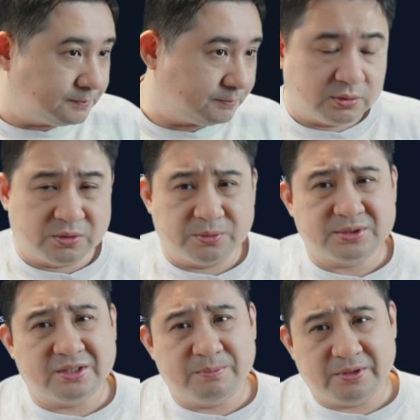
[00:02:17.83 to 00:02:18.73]
So those
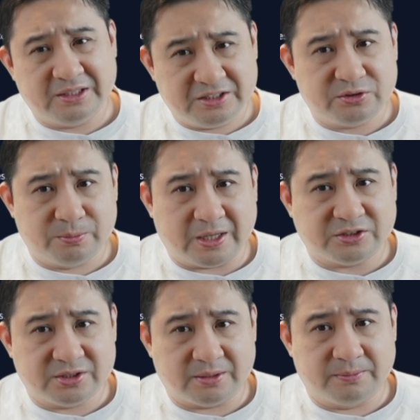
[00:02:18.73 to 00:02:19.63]
numbers need to
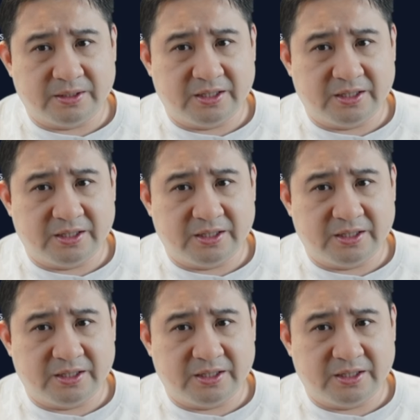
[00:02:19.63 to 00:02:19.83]
match up.